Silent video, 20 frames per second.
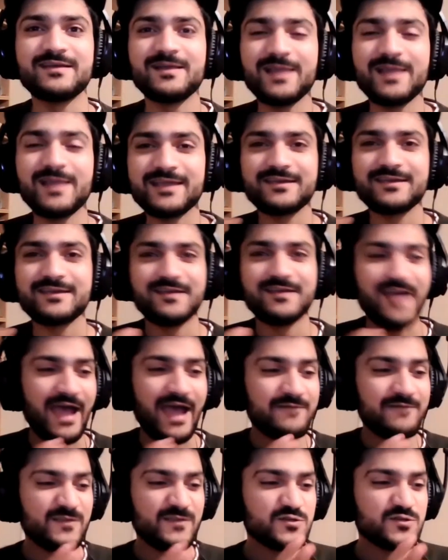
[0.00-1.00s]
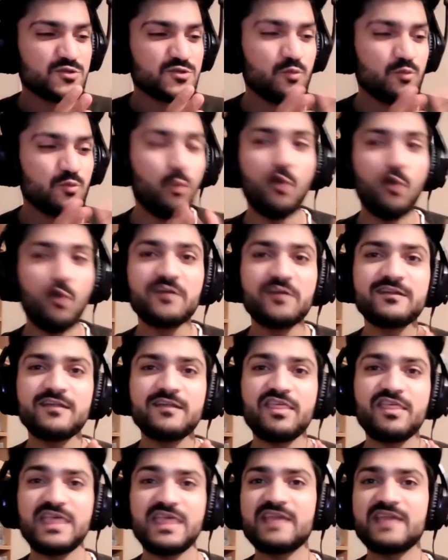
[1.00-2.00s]
Like having just
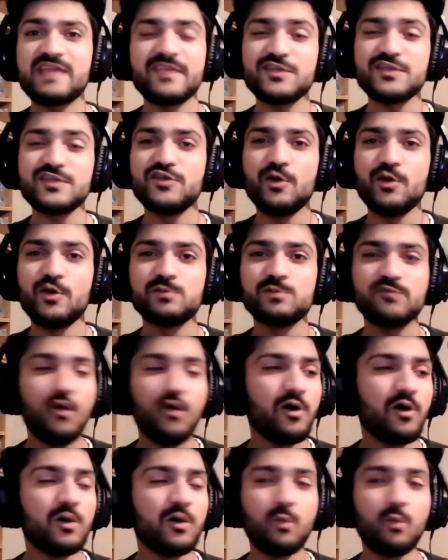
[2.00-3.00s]
one thing that you're known for,